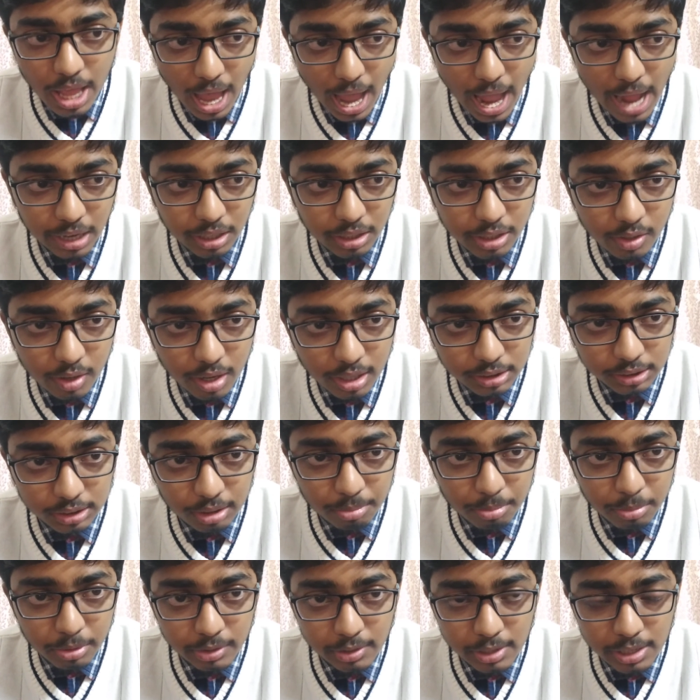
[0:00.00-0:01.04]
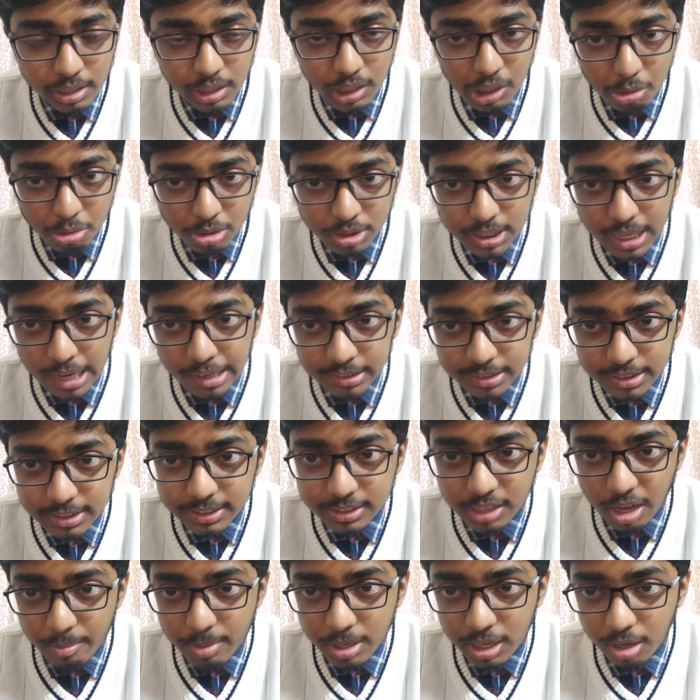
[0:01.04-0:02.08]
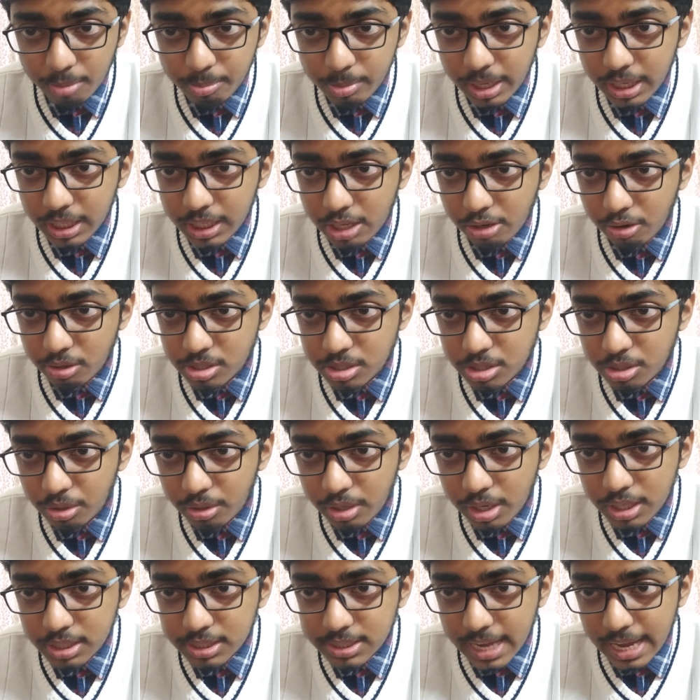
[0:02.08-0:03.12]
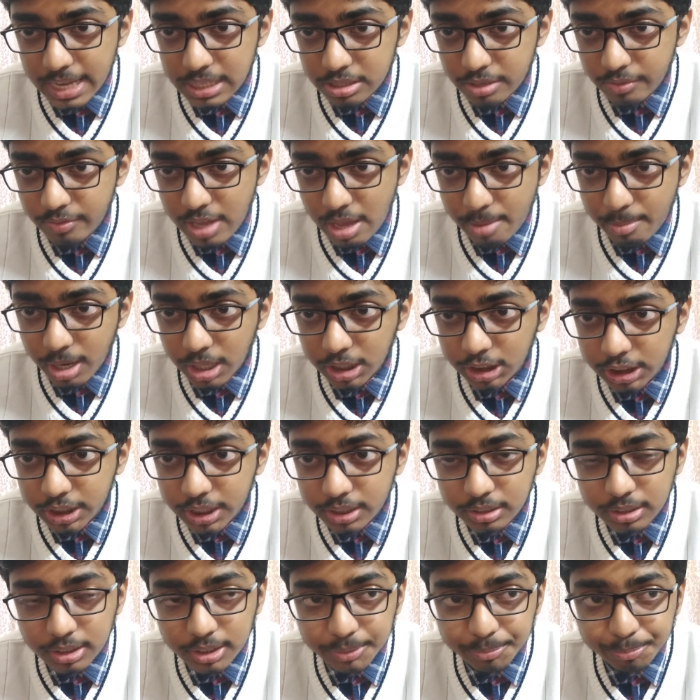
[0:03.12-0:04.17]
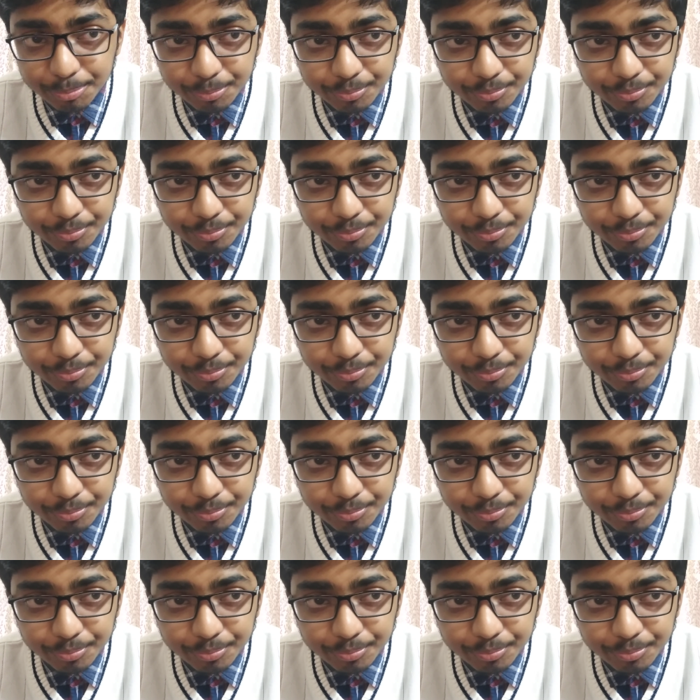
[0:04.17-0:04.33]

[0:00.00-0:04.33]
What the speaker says: And there are some new sciences coming up like chaos theory, science of emergence.